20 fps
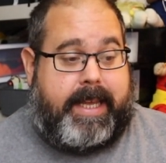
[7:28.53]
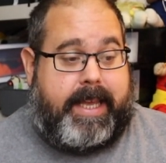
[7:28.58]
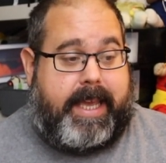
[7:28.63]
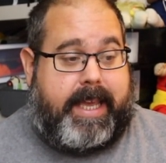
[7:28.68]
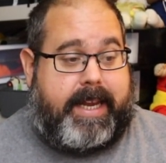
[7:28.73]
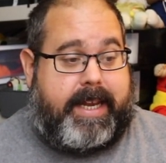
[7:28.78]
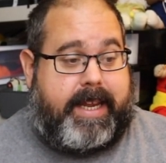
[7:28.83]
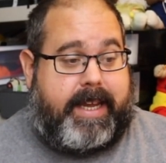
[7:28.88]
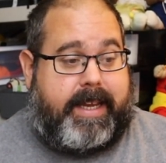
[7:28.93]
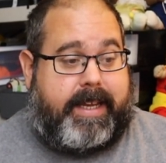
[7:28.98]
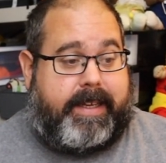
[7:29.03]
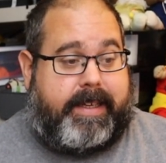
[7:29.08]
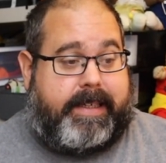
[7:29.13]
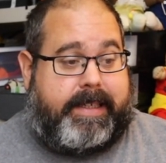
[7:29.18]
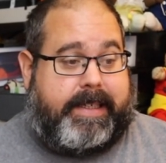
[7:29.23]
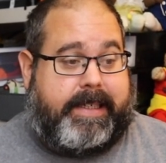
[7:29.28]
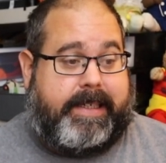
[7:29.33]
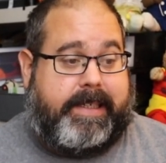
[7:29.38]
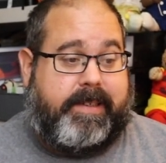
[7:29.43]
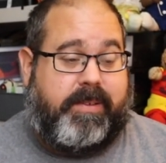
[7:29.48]
And uh,
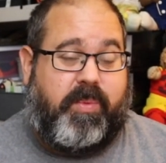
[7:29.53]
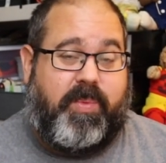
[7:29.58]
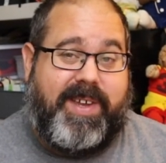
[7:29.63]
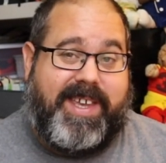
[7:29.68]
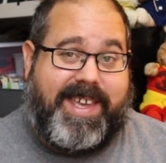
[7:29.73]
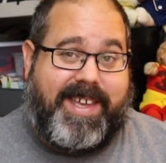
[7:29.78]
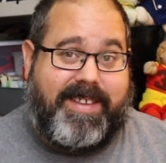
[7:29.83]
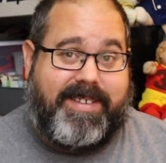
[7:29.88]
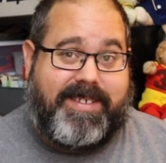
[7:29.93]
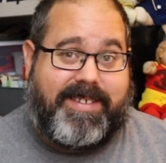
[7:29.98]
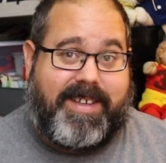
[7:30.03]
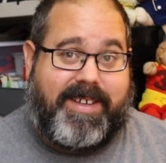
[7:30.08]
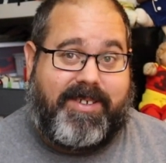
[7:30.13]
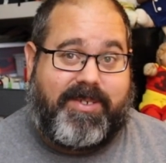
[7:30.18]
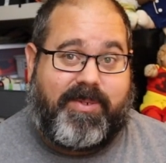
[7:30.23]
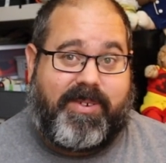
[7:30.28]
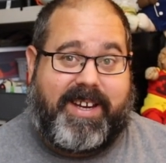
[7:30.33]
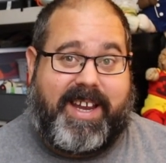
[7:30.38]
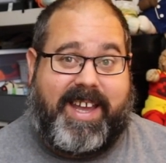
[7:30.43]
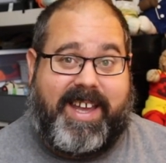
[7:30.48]
weekend
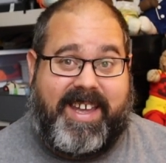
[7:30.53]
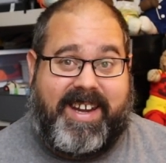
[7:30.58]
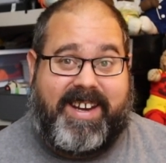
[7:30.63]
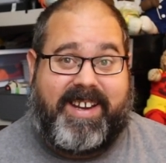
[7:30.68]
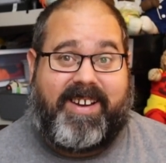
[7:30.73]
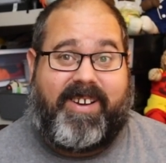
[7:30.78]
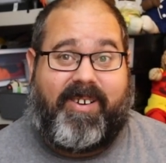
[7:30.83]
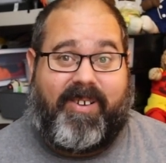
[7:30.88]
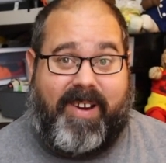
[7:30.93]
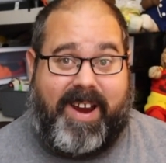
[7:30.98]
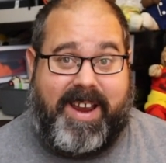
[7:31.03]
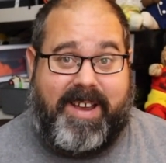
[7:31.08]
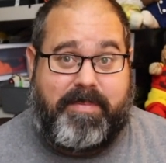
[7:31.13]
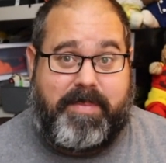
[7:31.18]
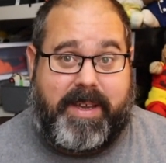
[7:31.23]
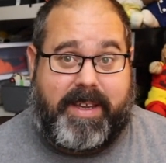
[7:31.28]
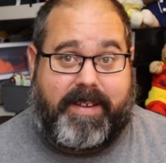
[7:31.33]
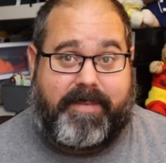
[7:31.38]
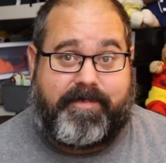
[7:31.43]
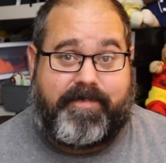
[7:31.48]
sales were kind of
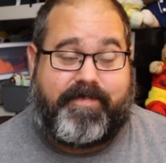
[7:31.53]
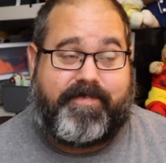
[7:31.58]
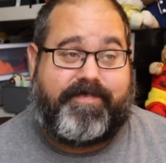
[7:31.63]
crappy.